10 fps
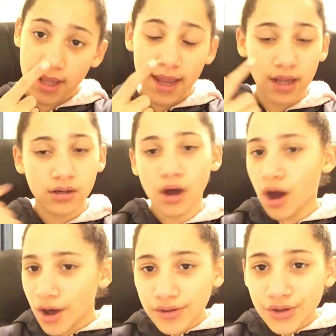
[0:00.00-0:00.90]
And
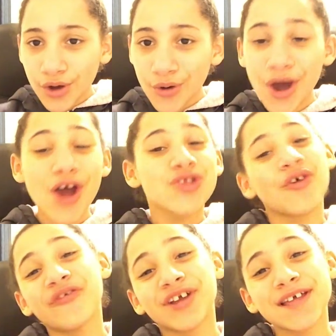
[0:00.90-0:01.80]
also,
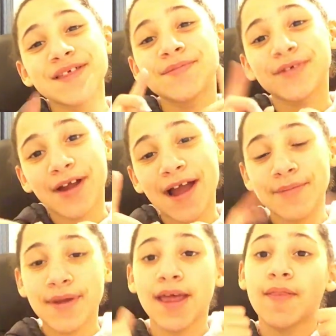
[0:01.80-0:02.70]
don't forget to
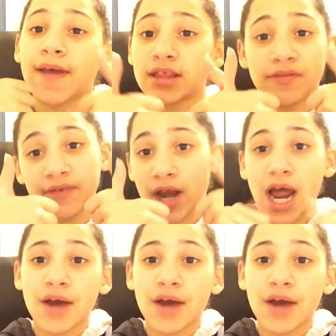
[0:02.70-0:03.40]
subscribe and like this video.